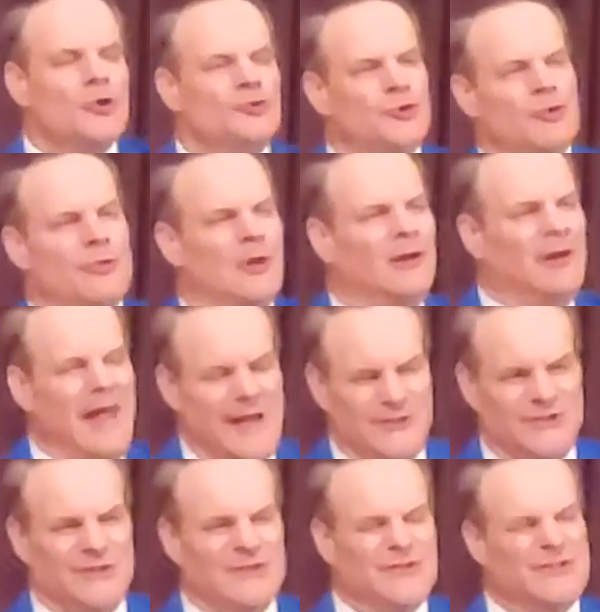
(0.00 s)
to the
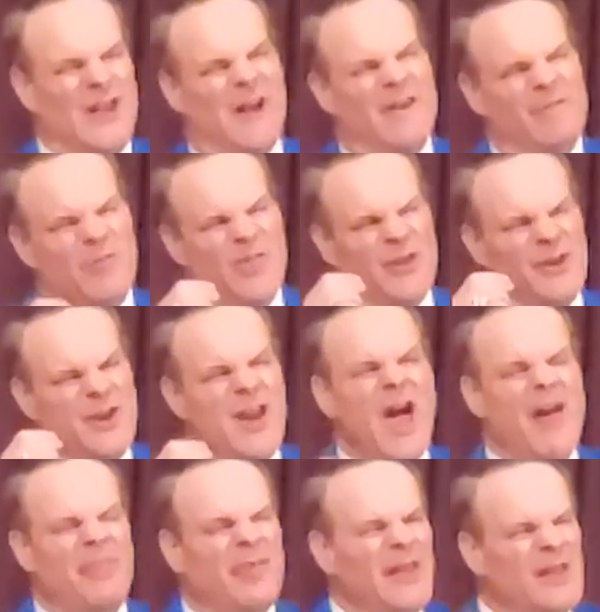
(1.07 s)
lessons of the
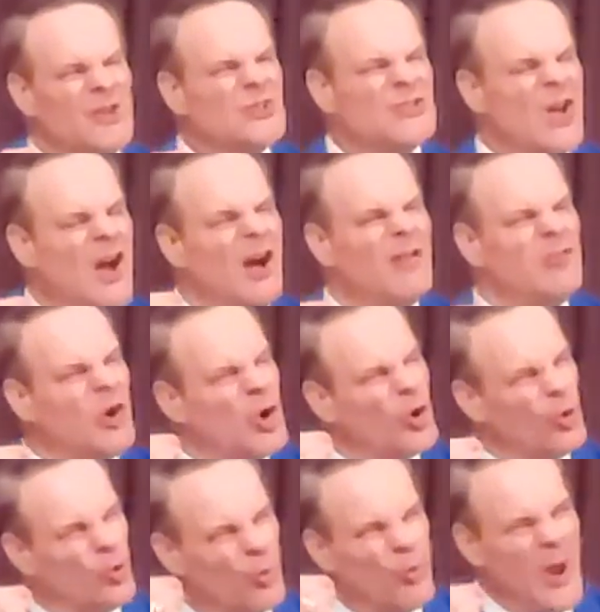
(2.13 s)
nothings of
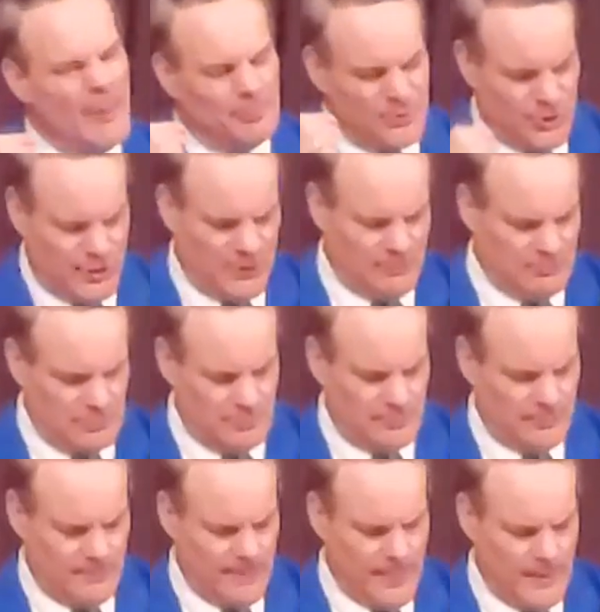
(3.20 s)
corruption.
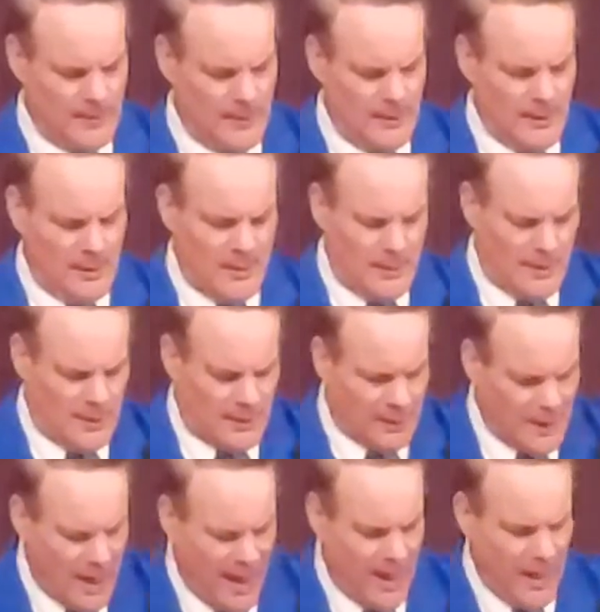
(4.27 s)

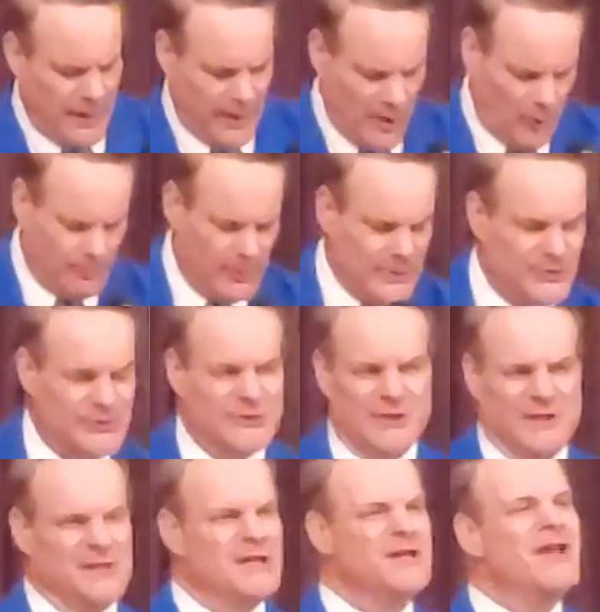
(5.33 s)
God, help us to
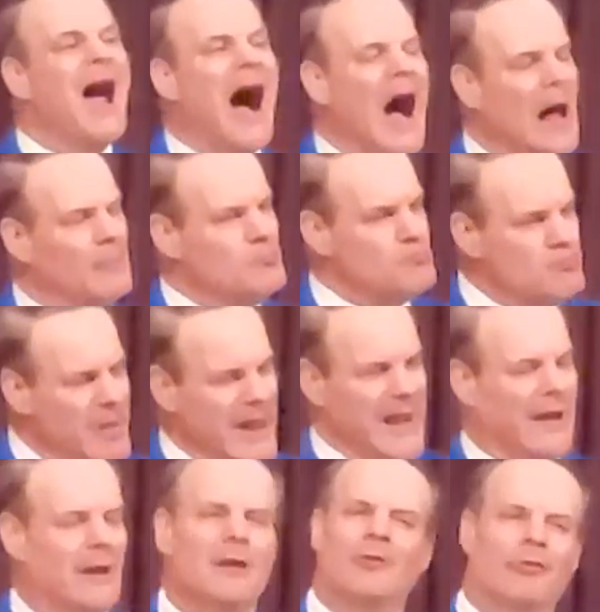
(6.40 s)
not
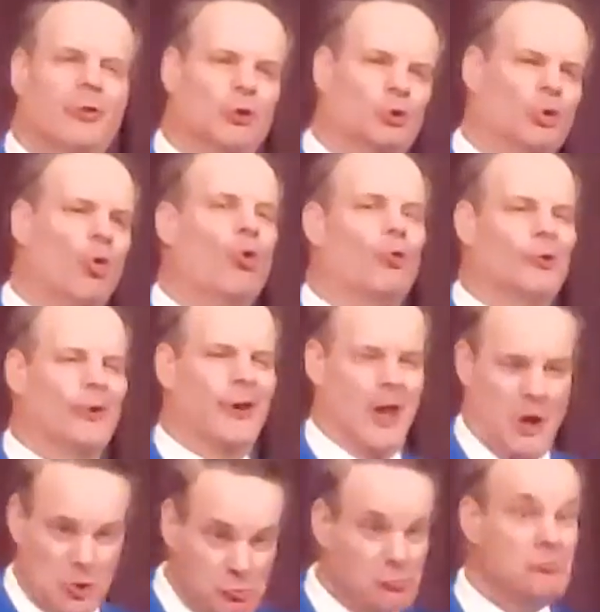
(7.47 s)
make the Lord
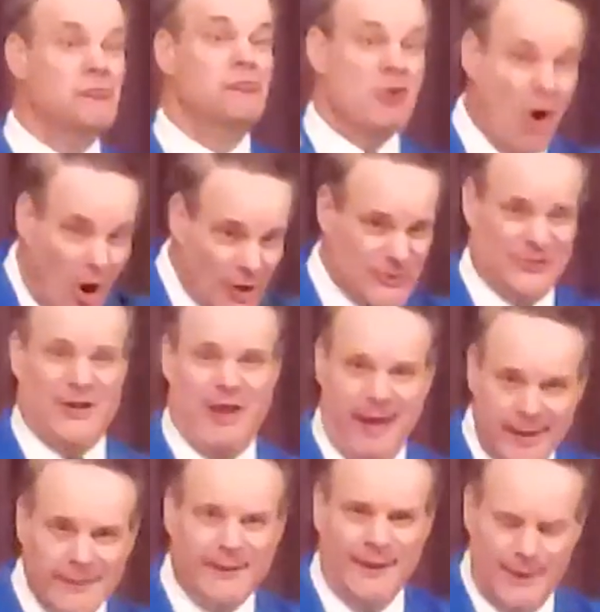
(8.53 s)

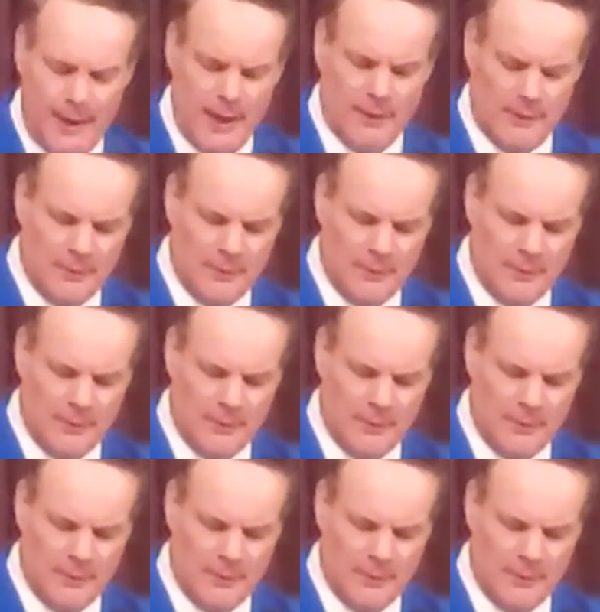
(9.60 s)
nauseated.